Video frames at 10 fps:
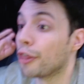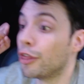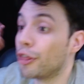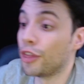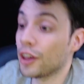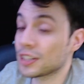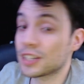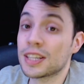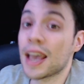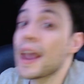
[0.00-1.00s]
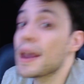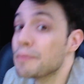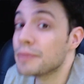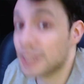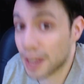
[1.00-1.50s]
the
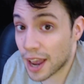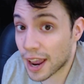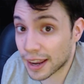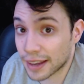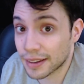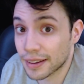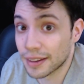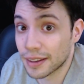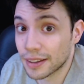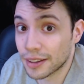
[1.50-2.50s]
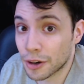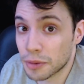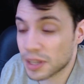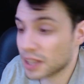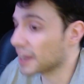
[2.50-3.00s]
same day. You know what I'm
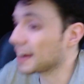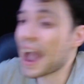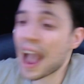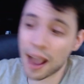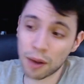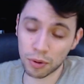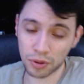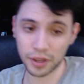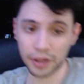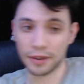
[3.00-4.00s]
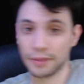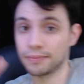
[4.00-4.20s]
saying? Like an hour later.